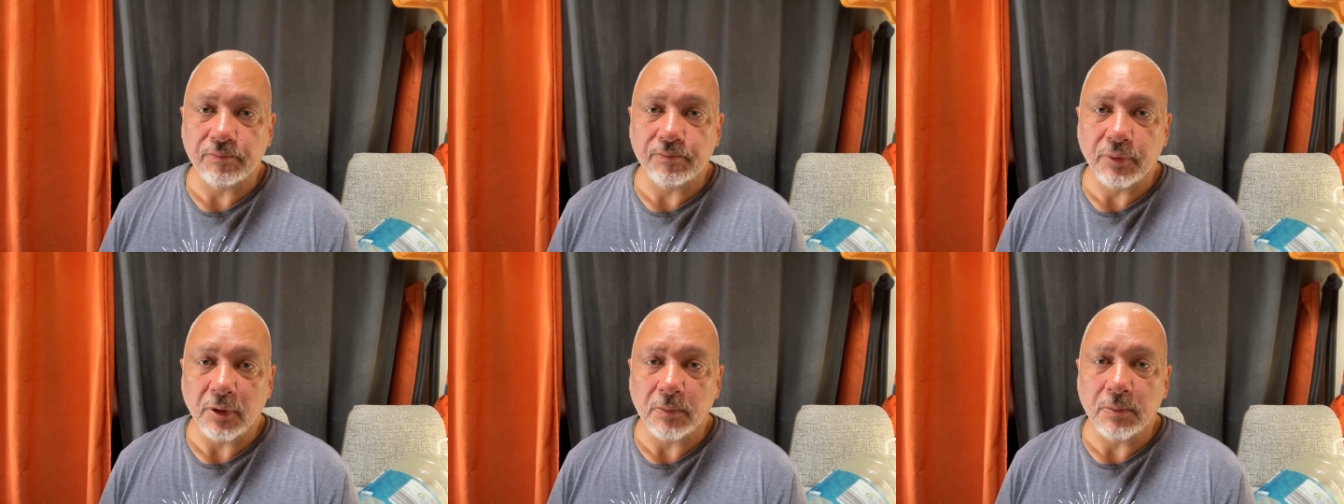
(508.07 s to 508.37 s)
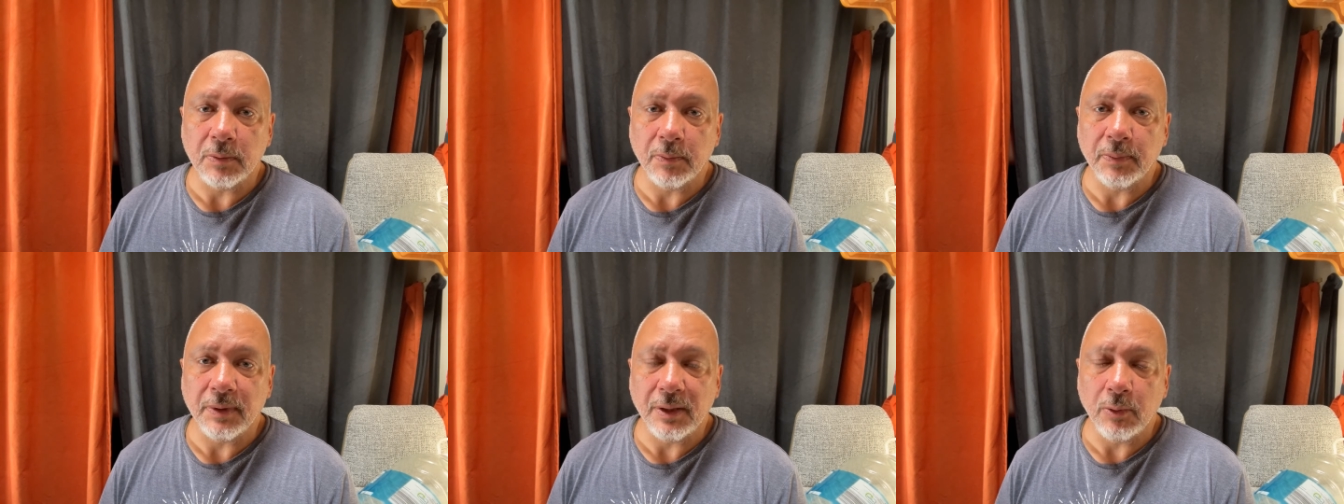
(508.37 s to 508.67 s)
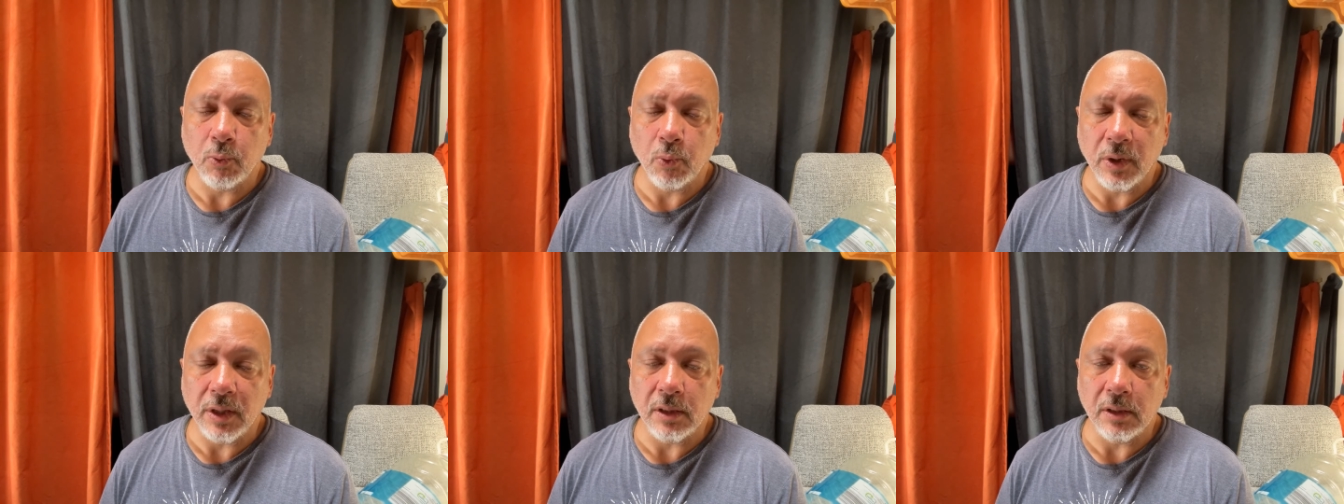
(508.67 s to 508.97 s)
probably
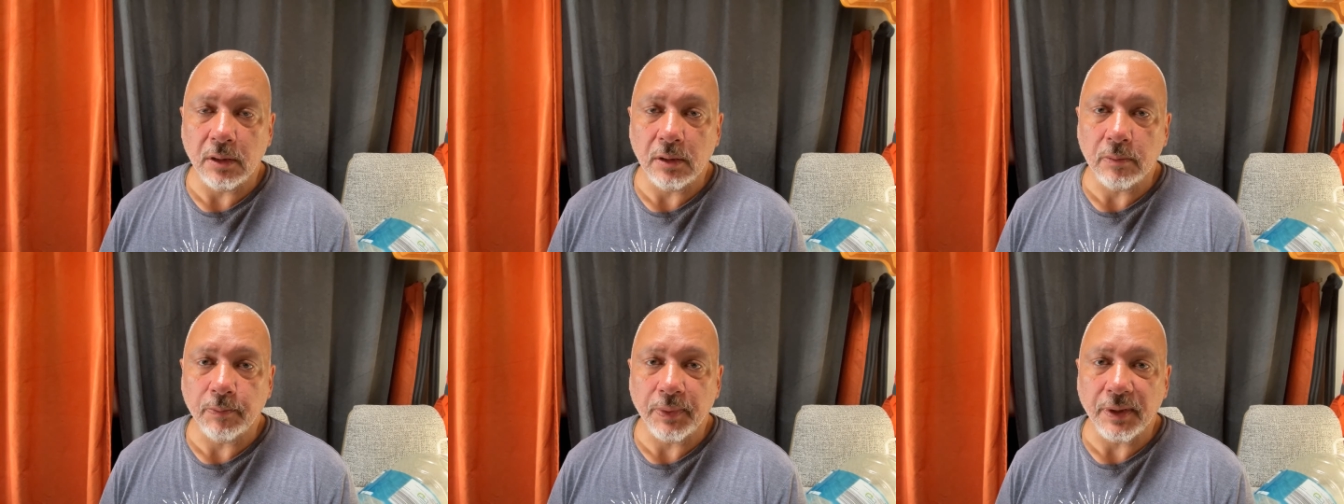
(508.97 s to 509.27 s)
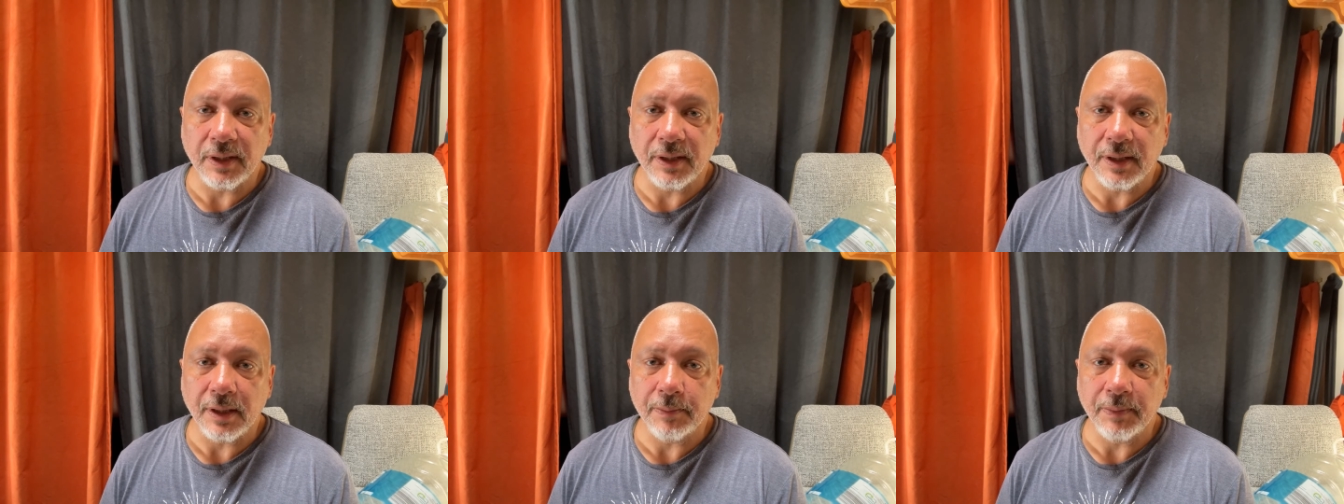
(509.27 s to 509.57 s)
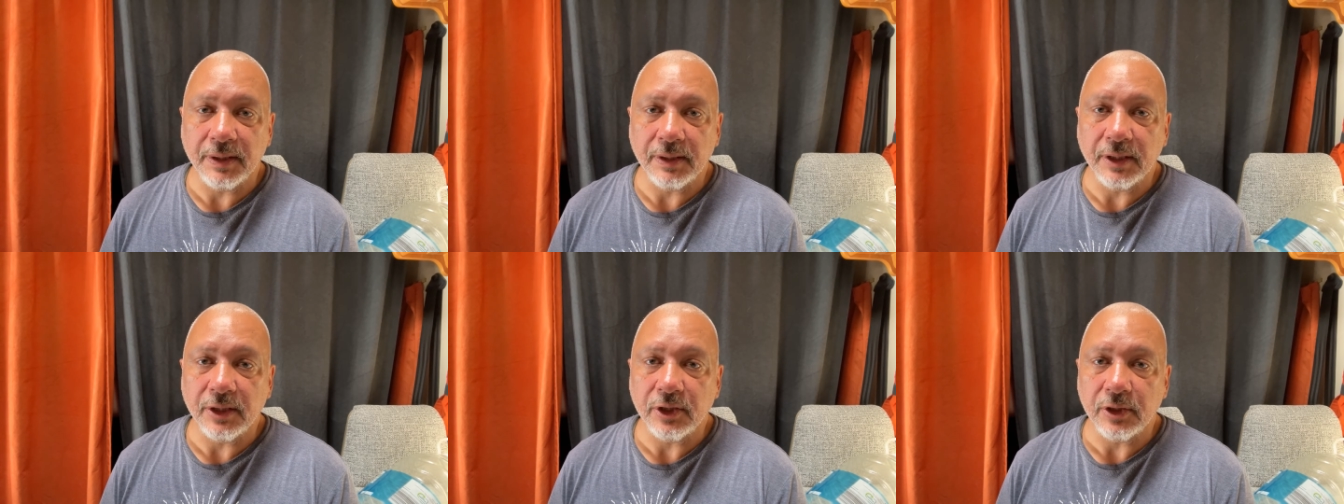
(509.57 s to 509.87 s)
will
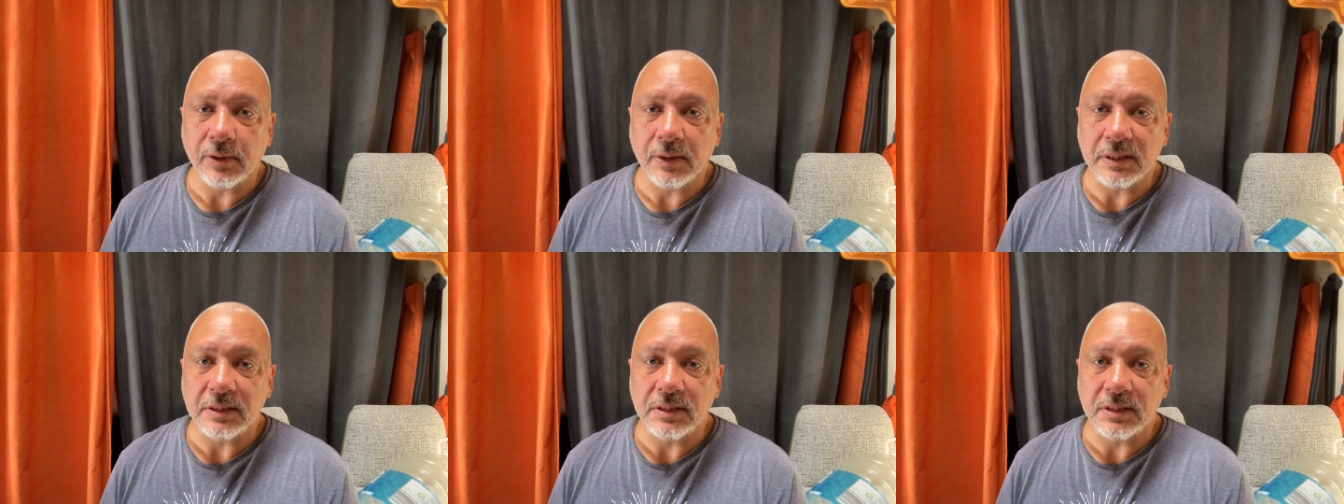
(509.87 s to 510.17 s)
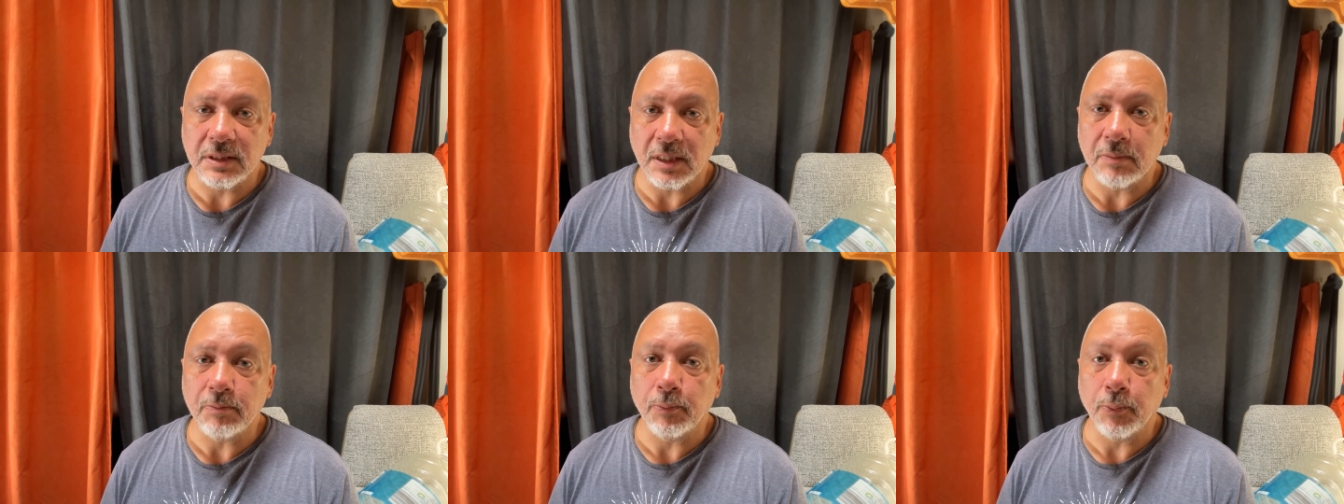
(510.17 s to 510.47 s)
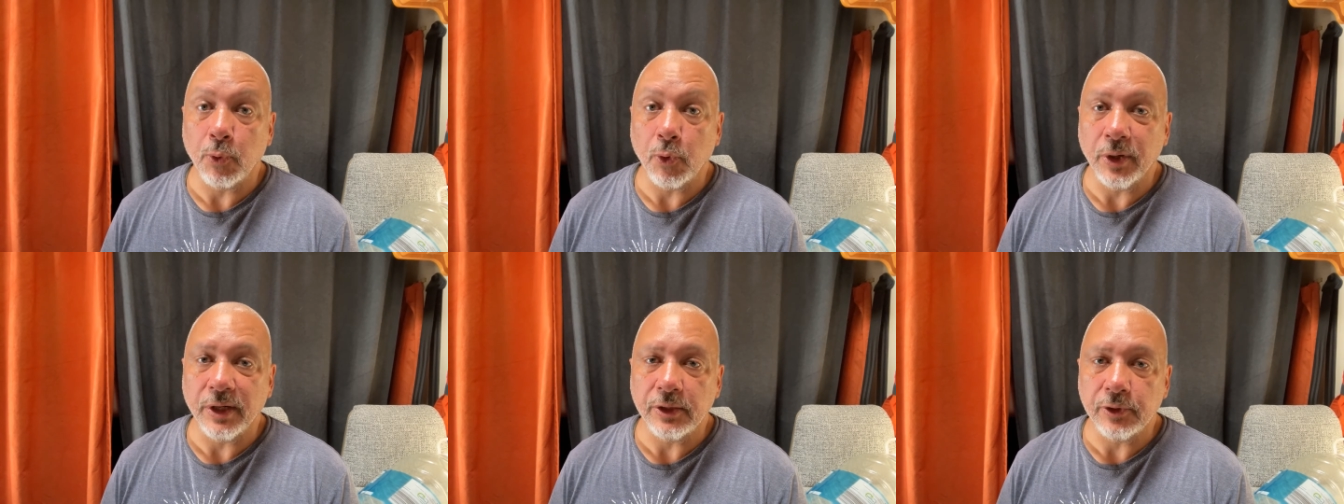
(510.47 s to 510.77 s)
become an issue at some
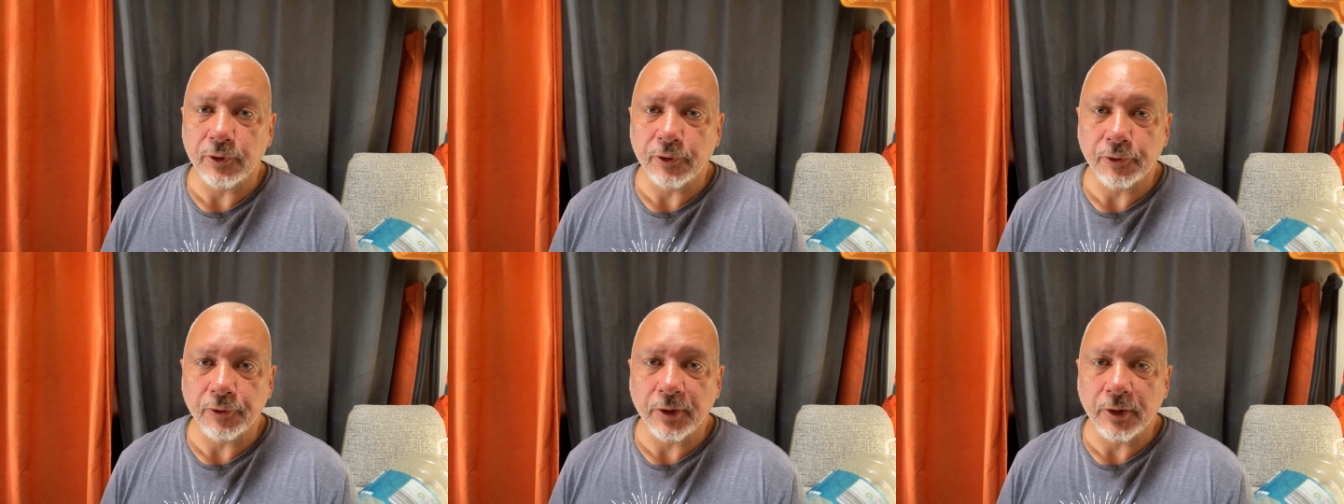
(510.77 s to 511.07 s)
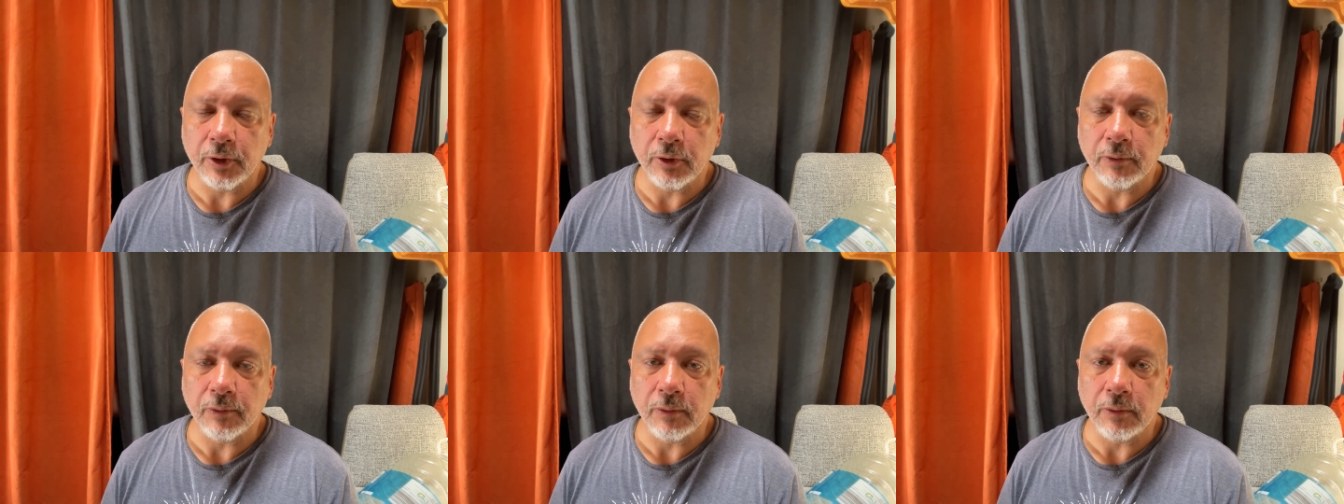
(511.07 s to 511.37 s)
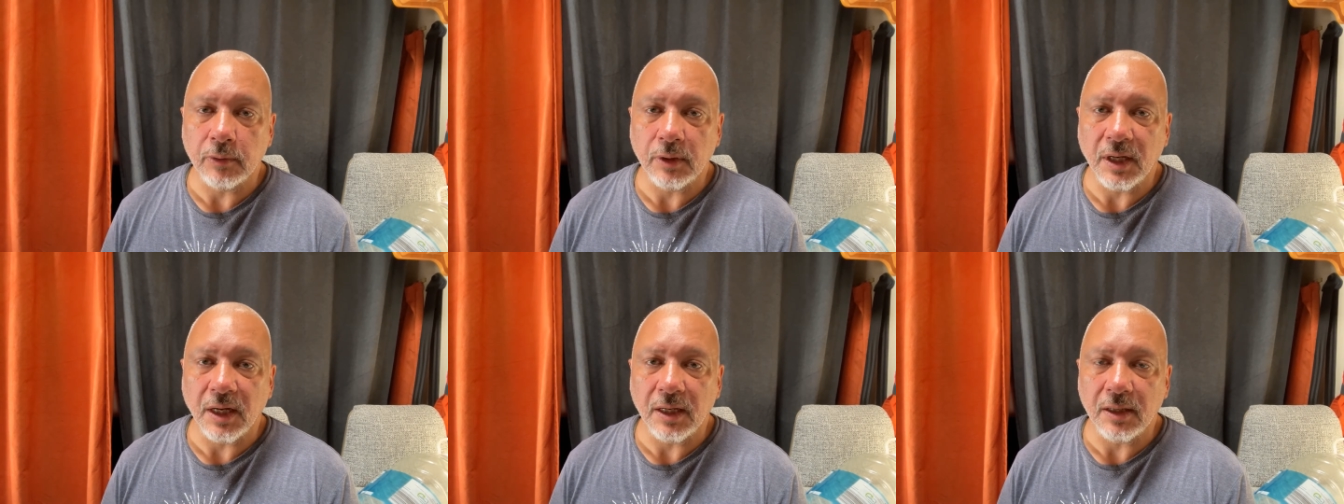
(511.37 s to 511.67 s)
point during
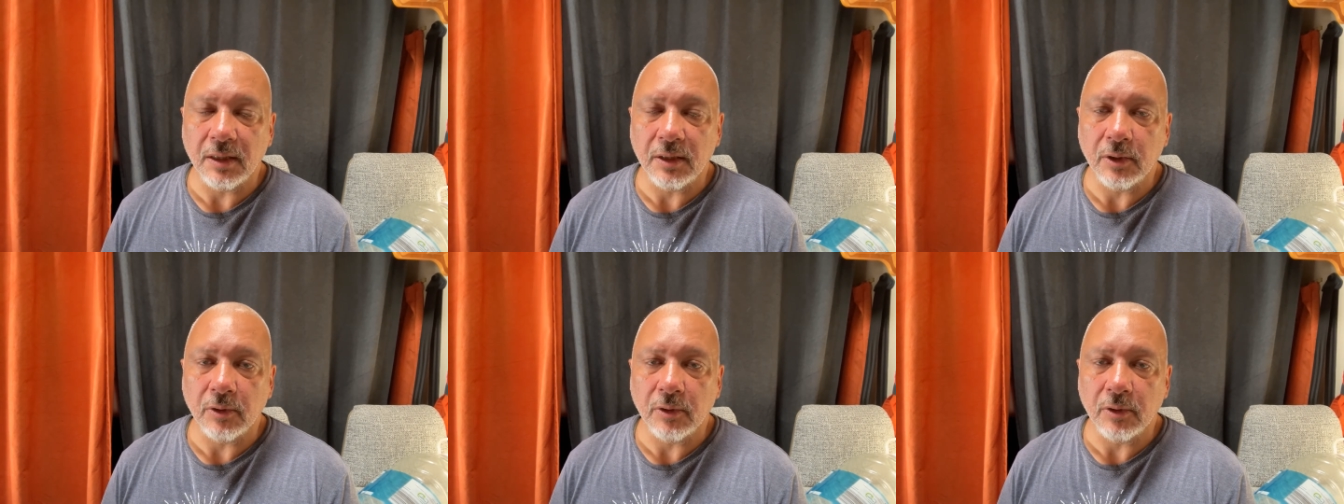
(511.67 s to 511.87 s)
your